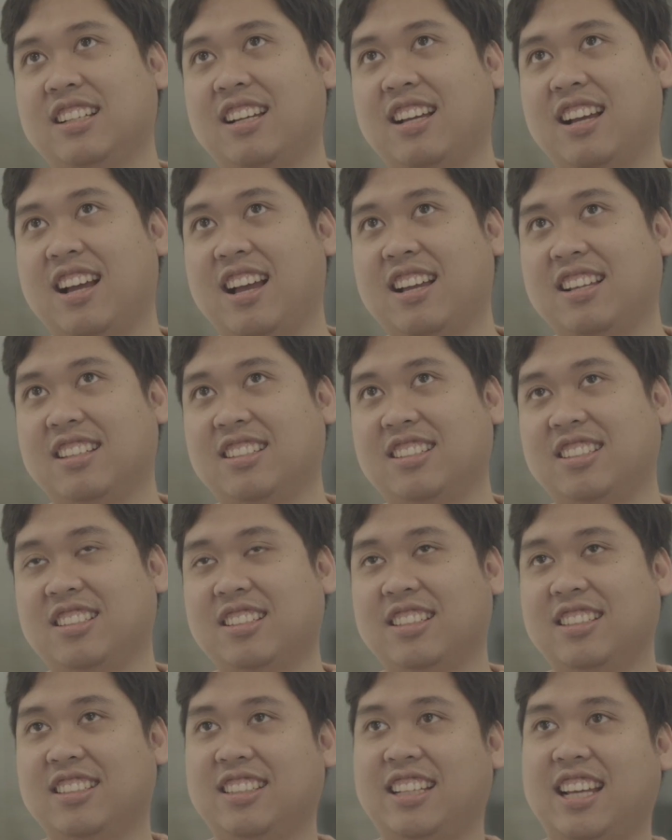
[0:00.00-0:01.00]
I learned
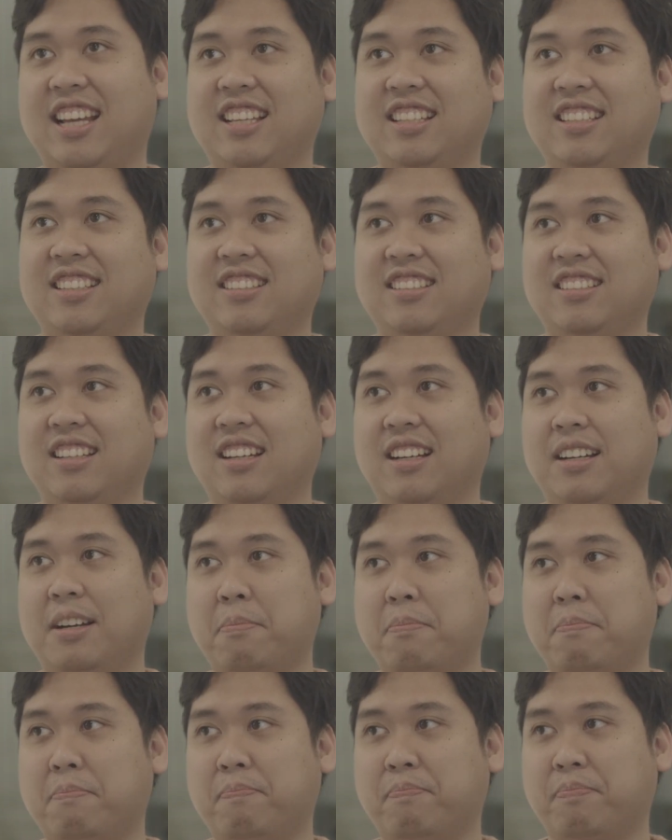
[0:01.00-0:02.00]
that
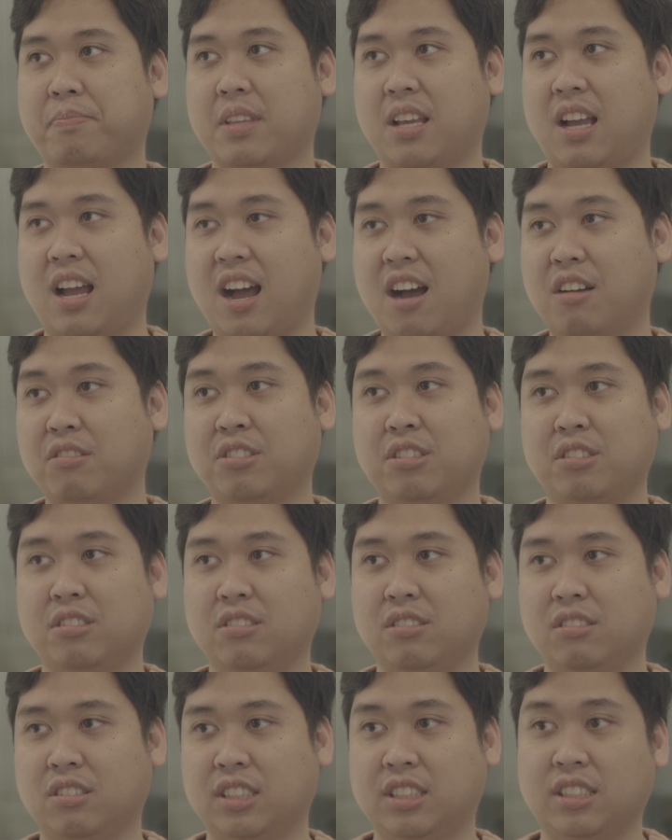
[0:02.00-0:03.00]
um, how
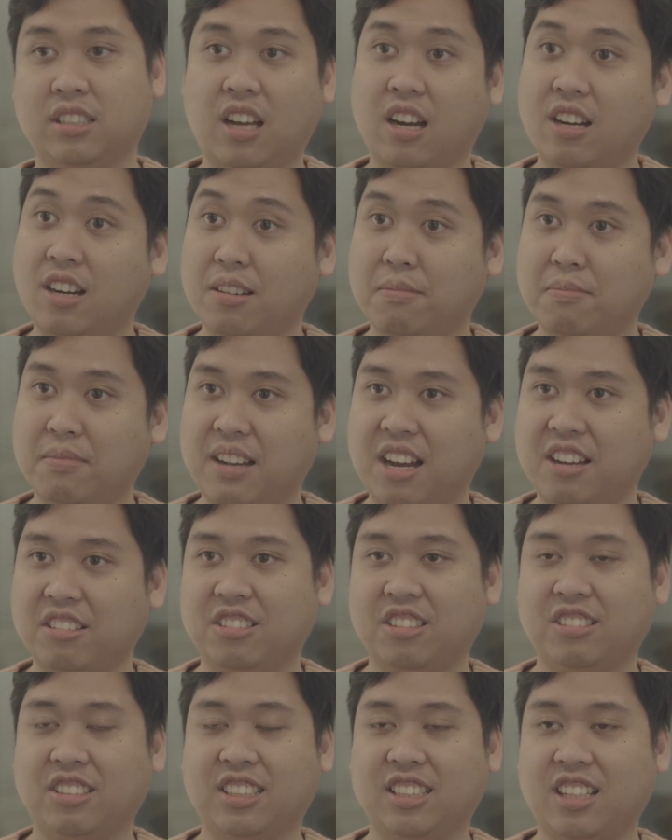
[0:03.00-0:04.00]
to start up, how
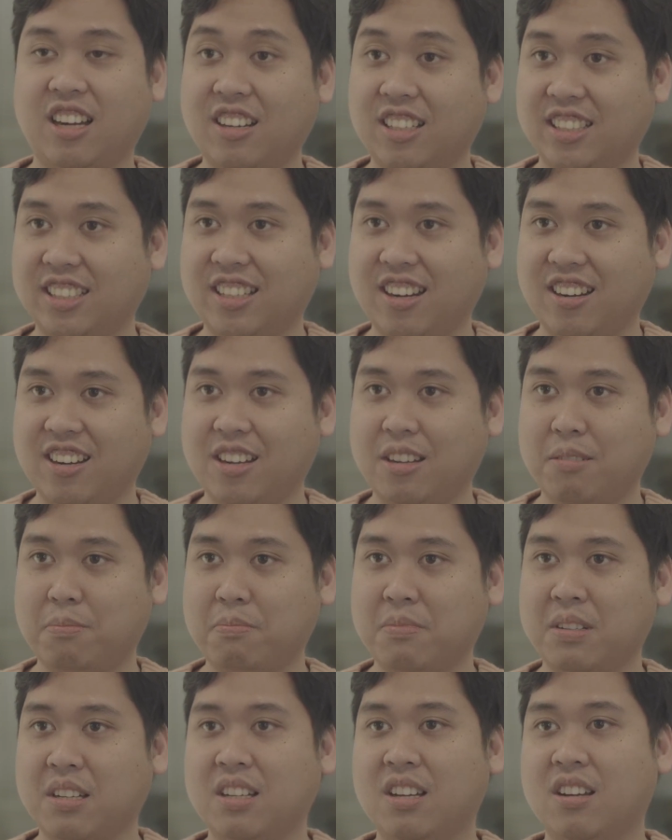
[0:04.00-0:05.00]
to start a startup,
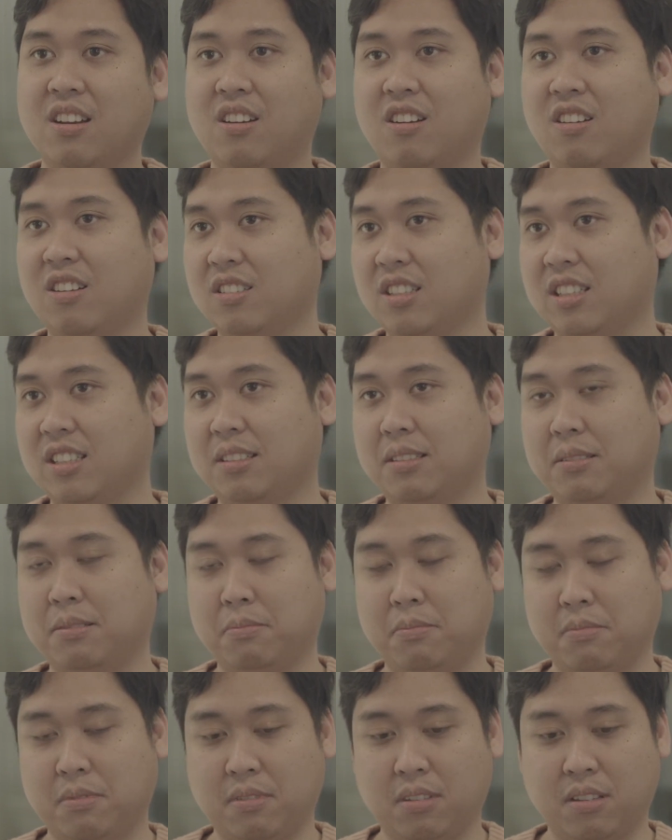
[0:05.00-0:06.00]
all the
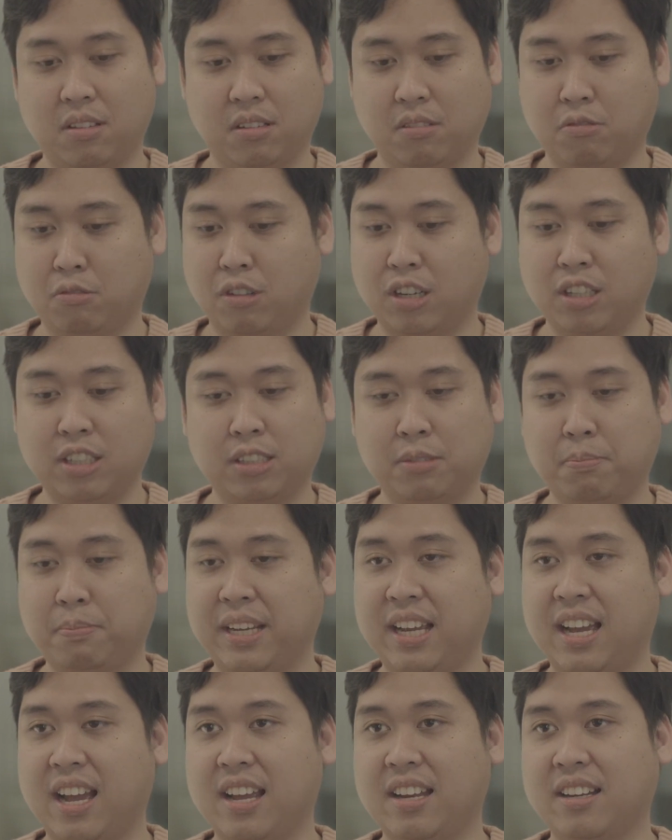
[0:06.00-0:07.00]
work
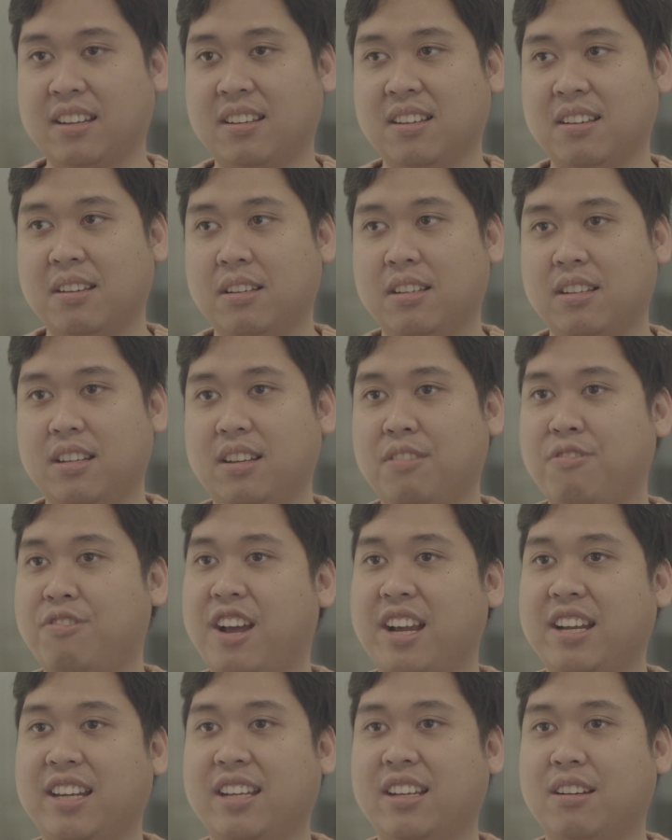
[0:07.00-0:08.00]
behind
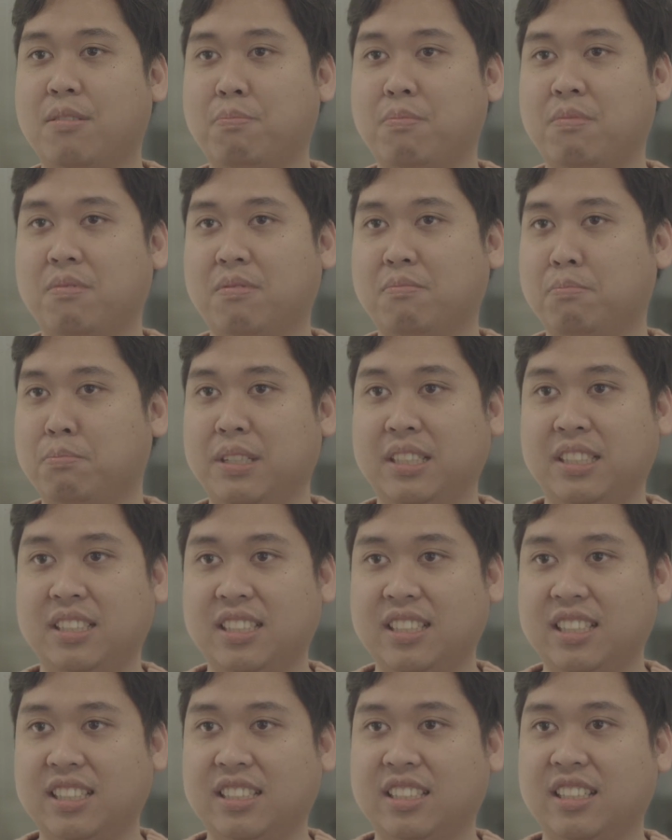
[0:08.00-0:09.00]
defining a
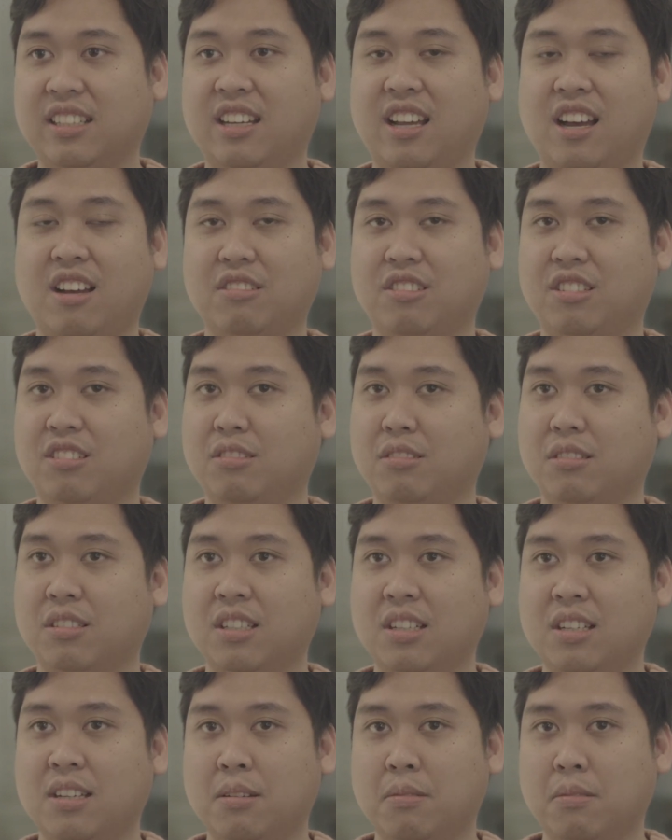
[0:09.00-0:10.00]
business and how to
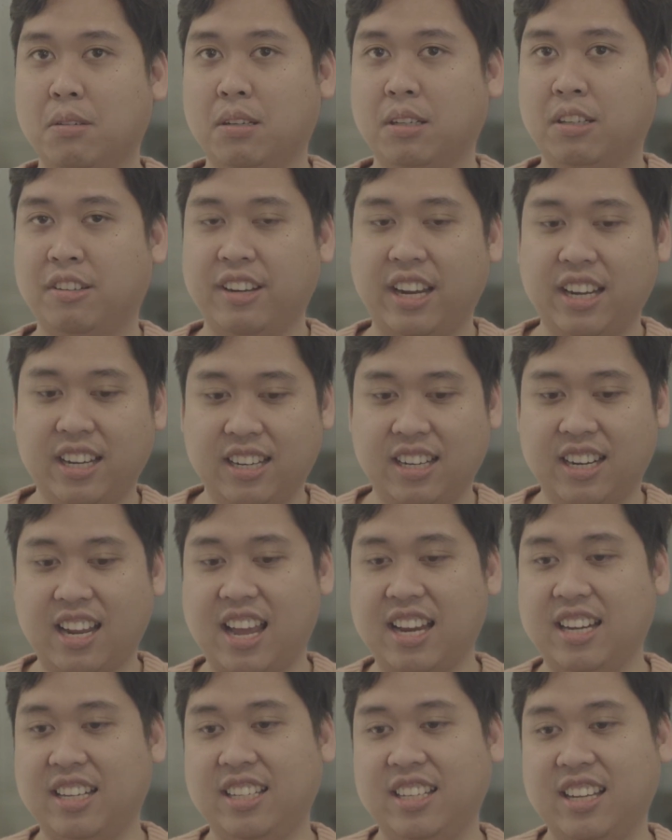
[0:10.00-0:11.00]
create an
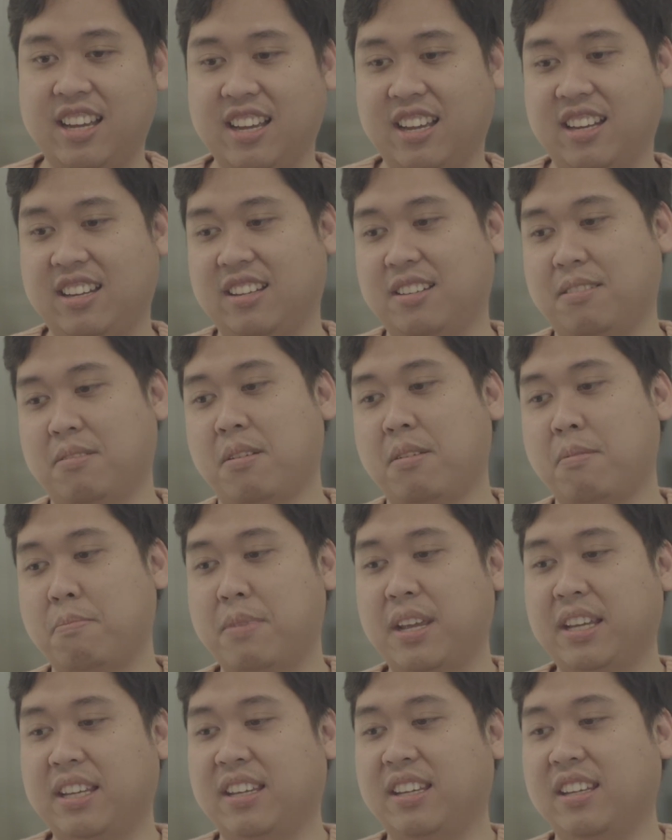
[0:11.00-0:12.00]
idea and then
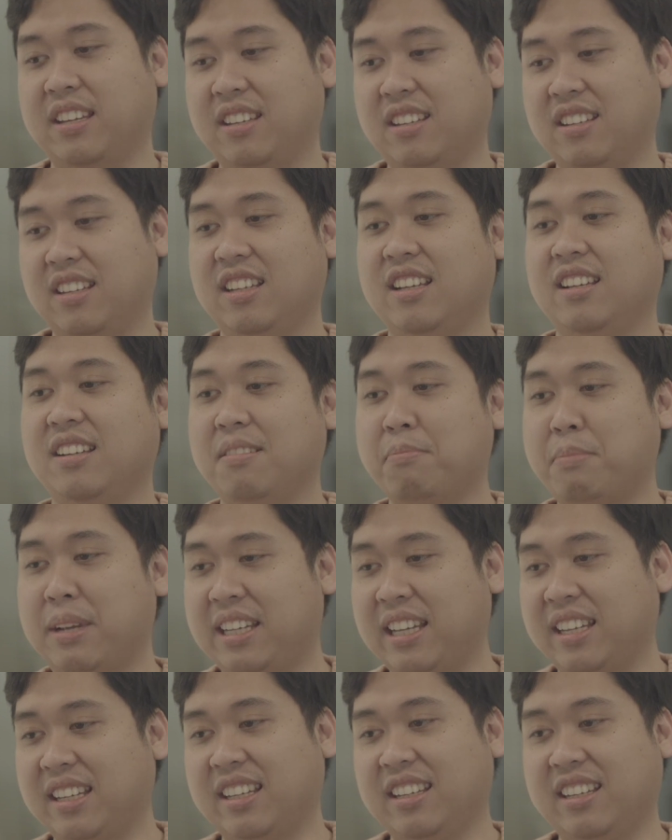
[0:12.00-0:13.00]
make it
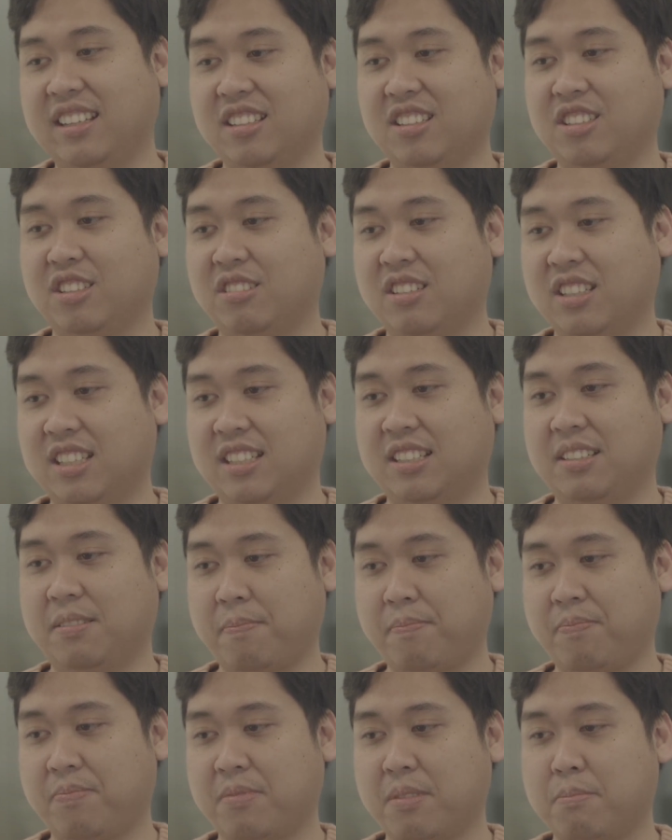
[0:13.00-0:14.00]
making it into a
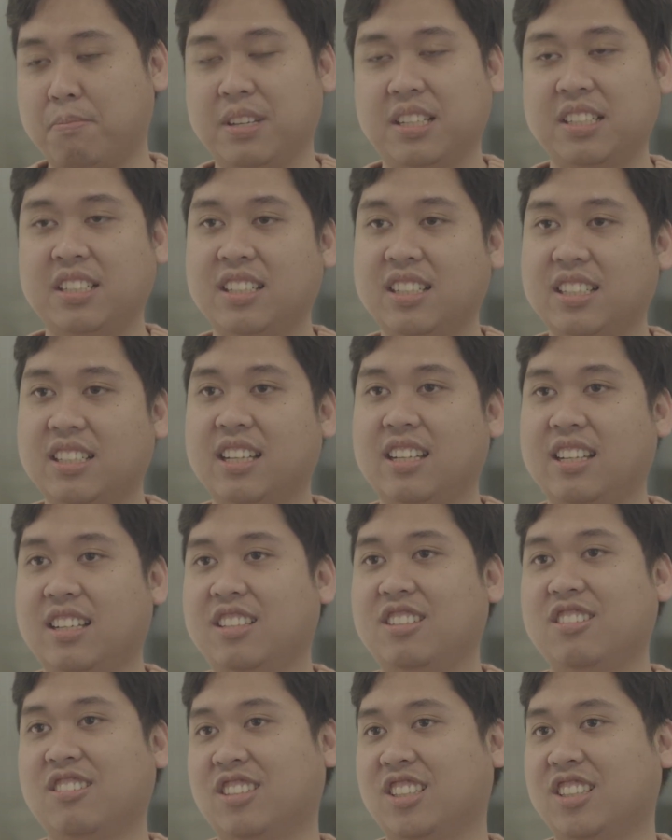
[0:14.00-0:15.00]
business and
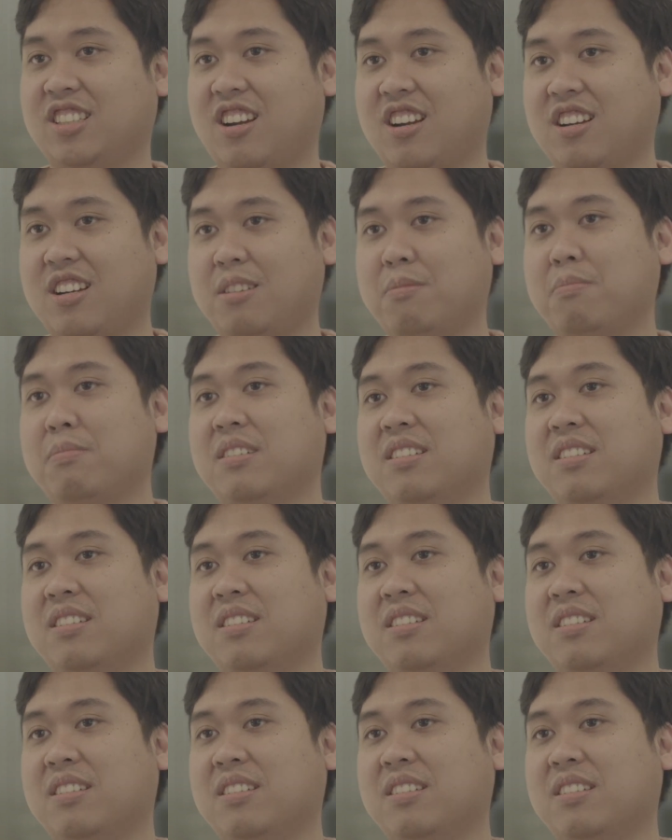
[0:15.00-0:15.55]
into a startup